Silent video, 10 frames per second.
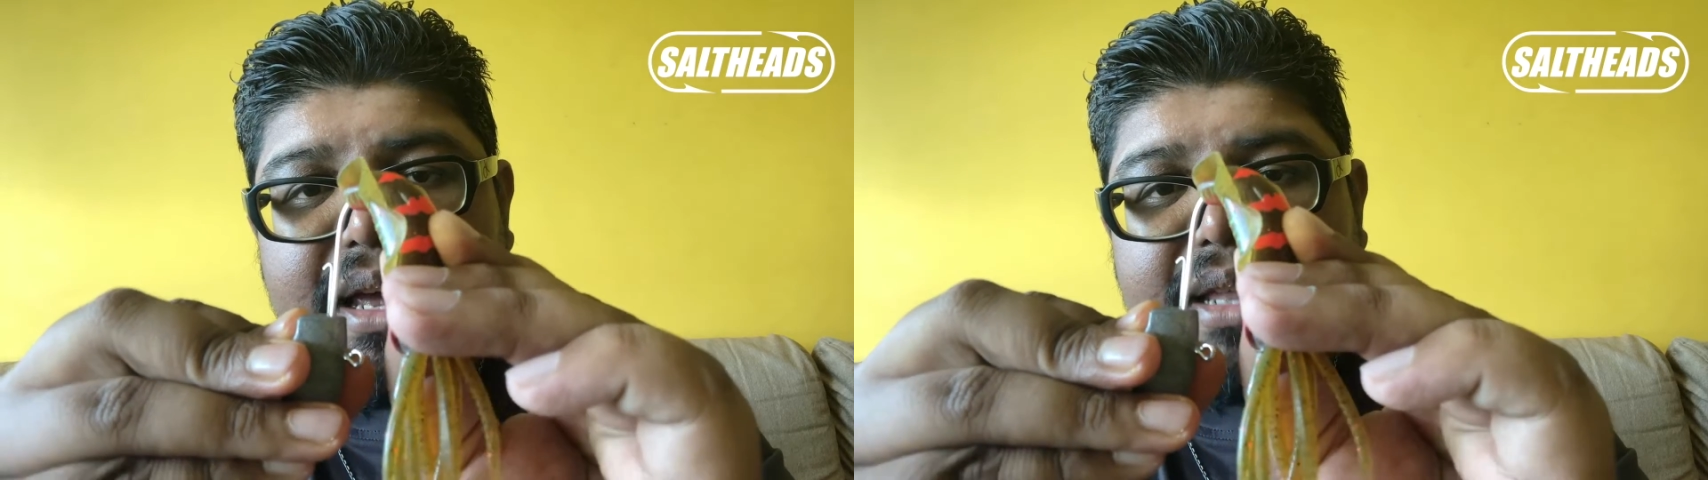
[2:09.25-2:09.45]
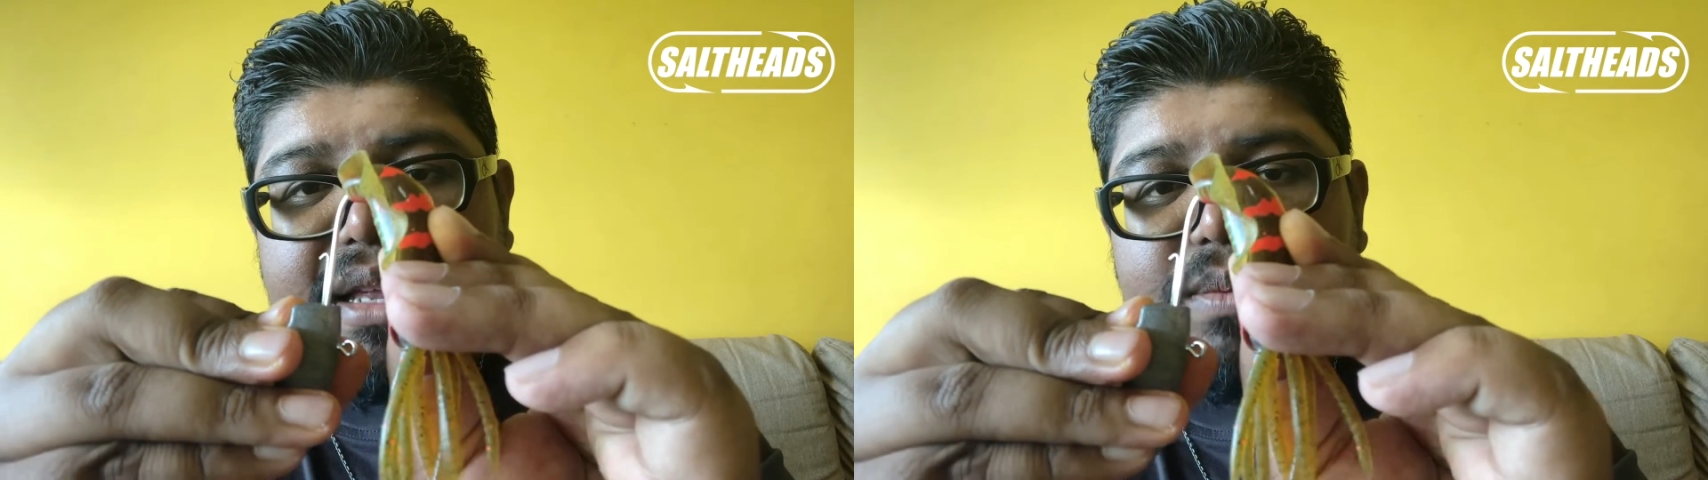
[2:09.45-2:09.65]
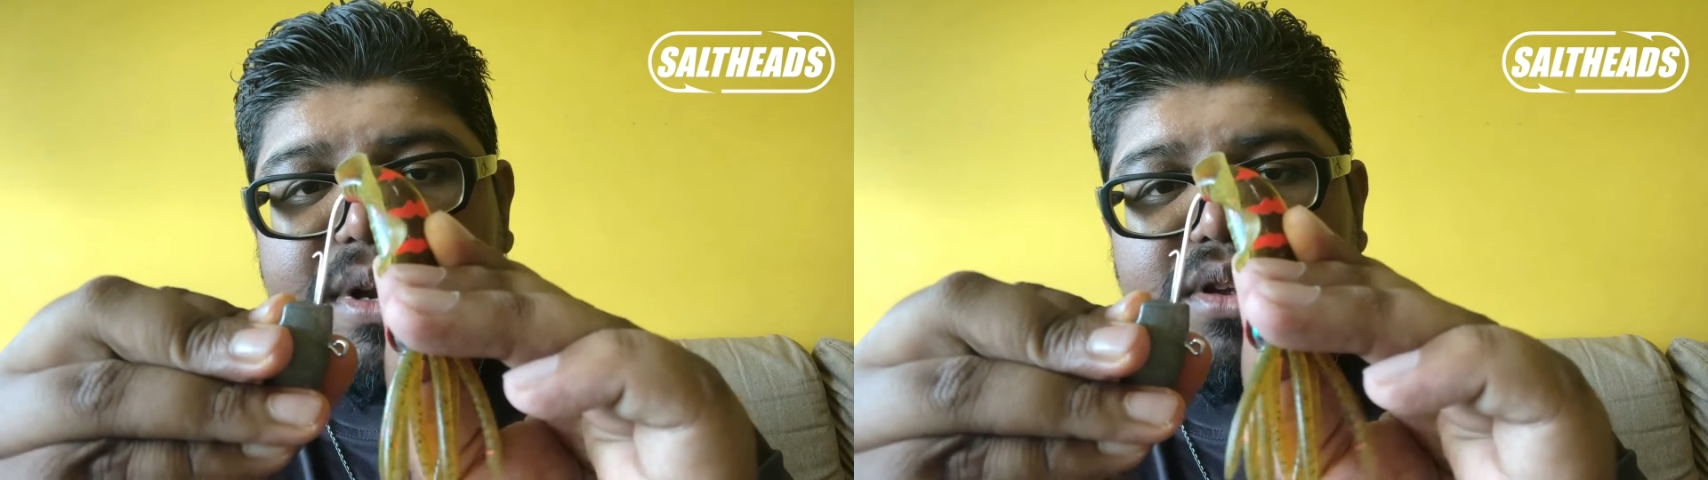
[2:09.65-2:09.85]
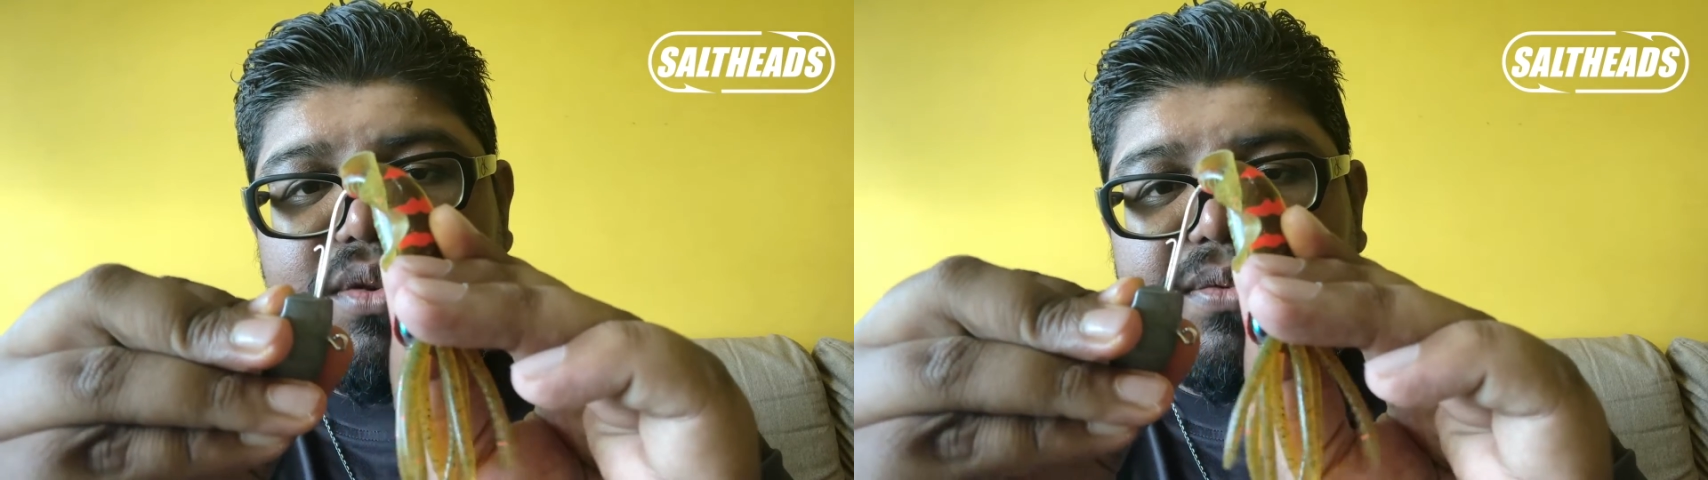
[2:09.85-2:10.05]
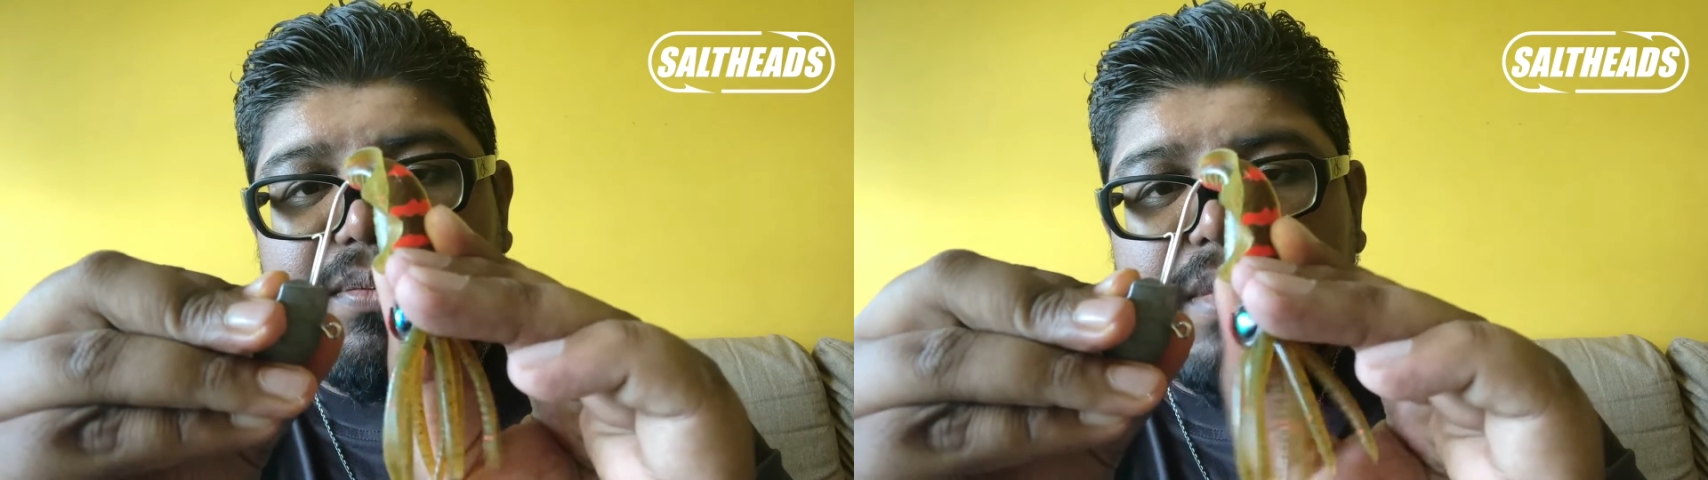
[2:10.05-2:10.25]
and then when
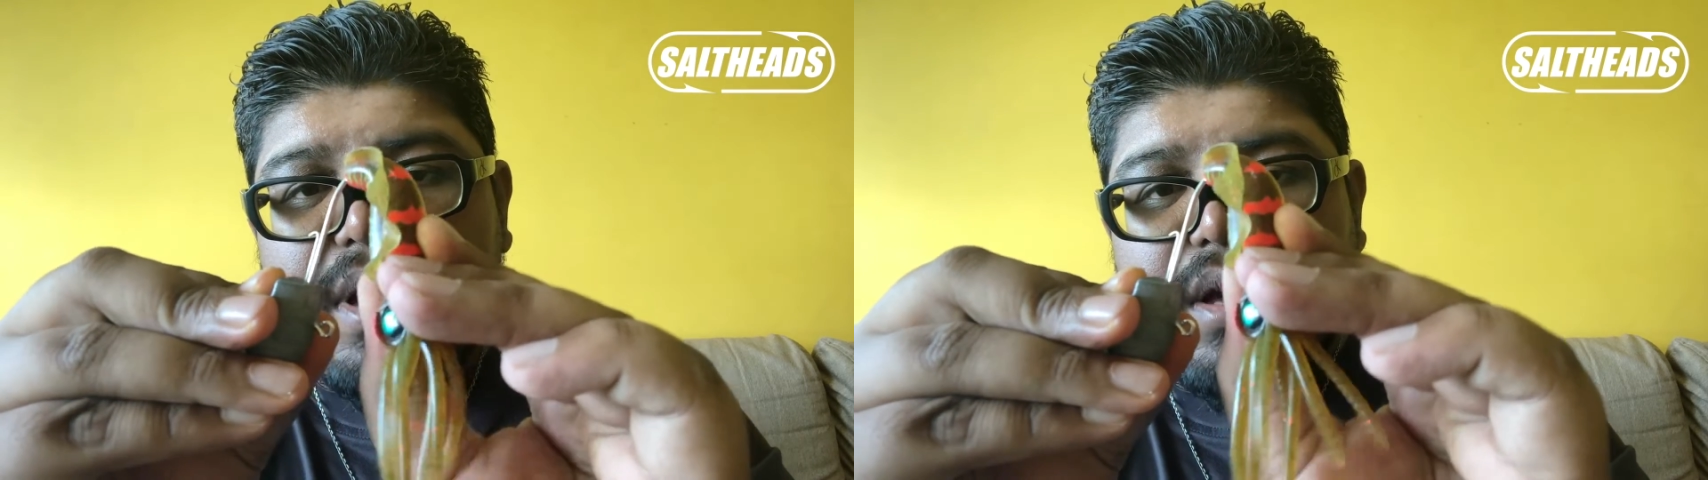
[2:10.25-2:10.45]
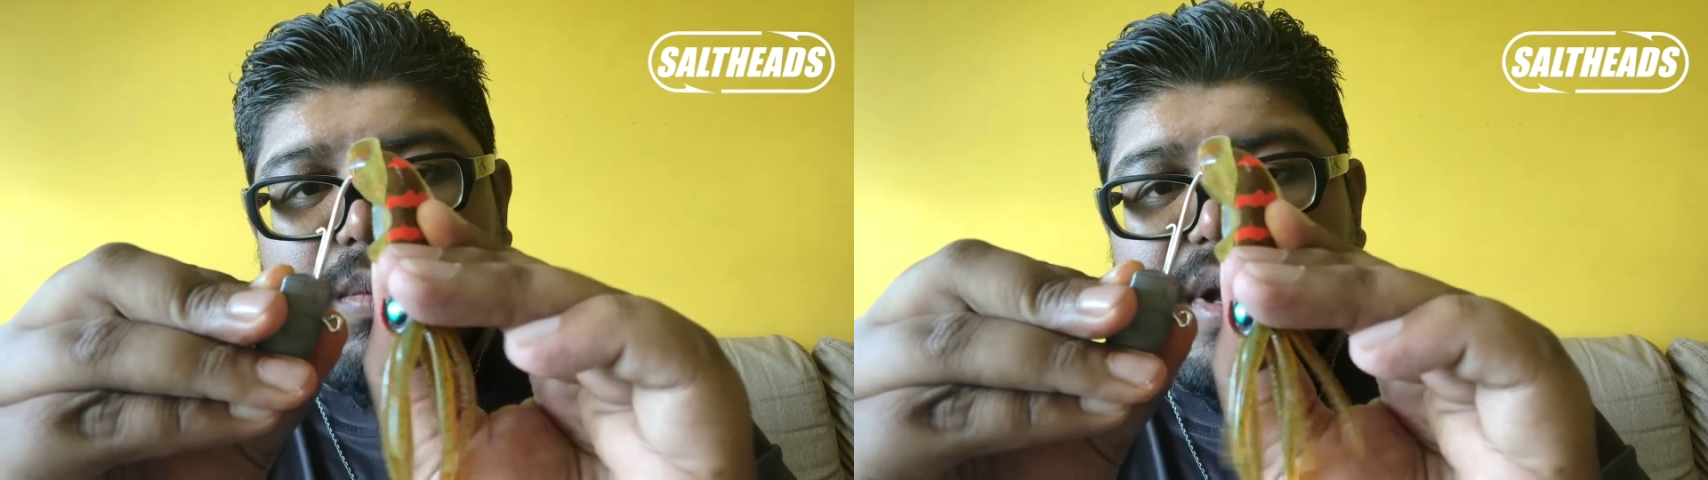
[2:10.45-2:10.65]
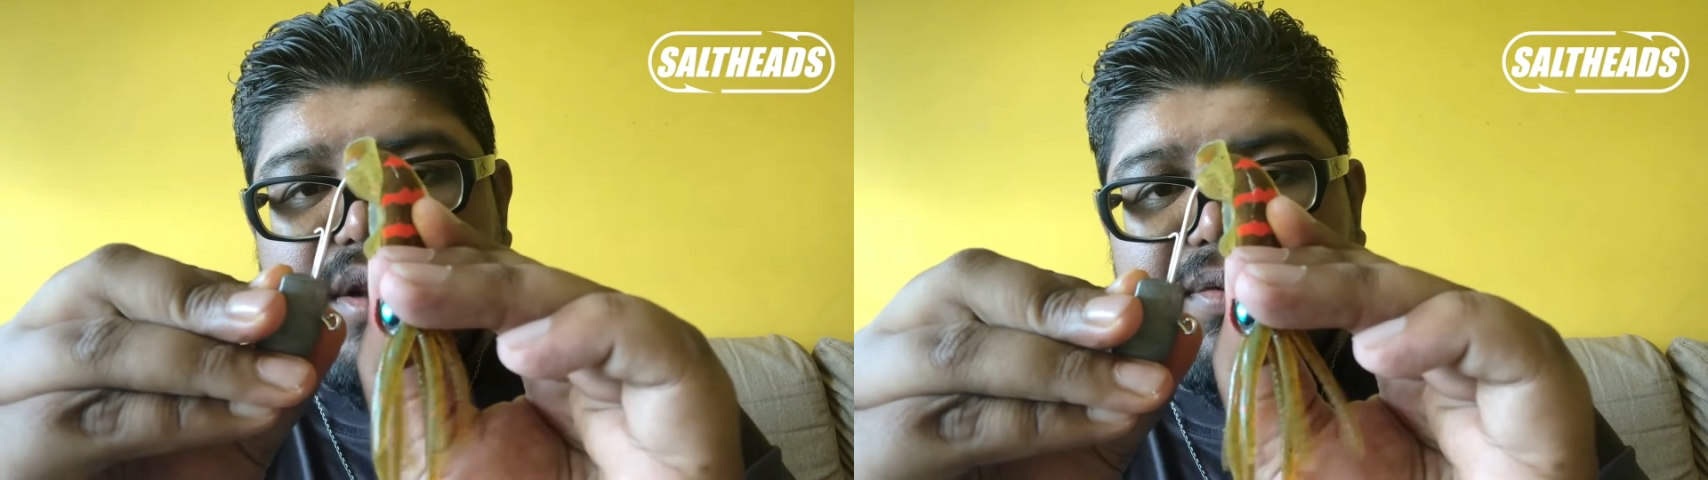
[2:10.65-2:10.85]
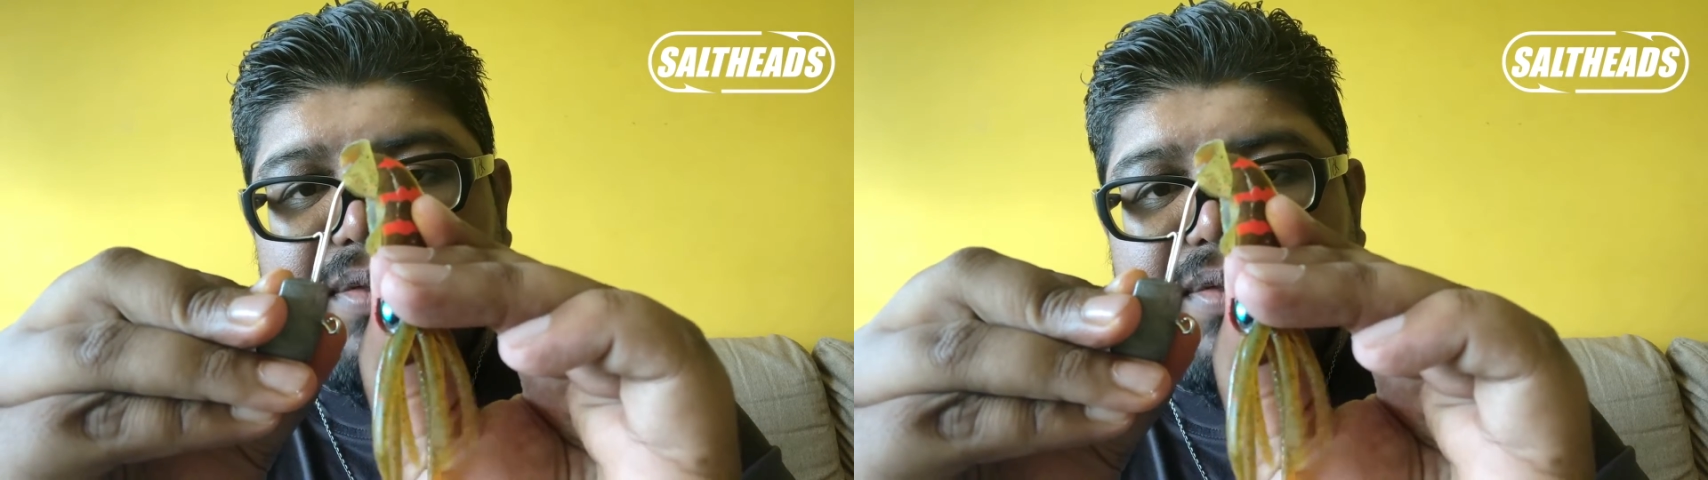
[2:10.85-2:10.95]
you